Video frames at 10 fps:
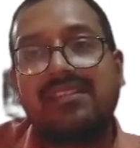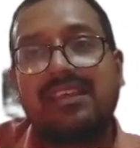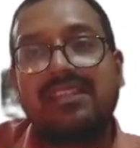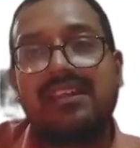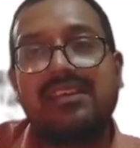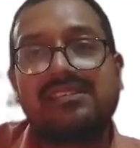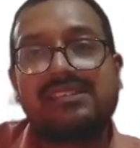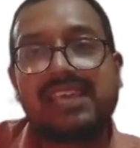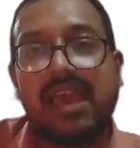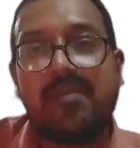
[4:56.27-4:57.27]
then there is
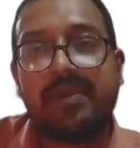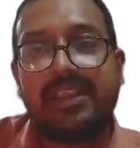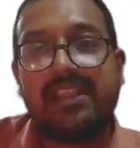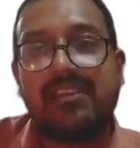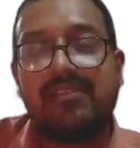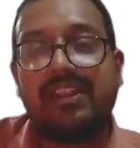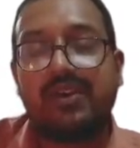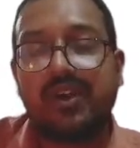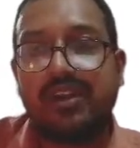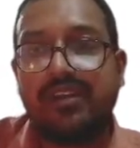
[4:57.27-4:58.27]
capital.
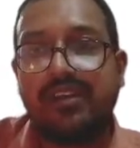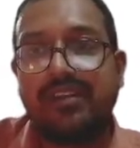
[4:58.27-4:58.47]
Very good.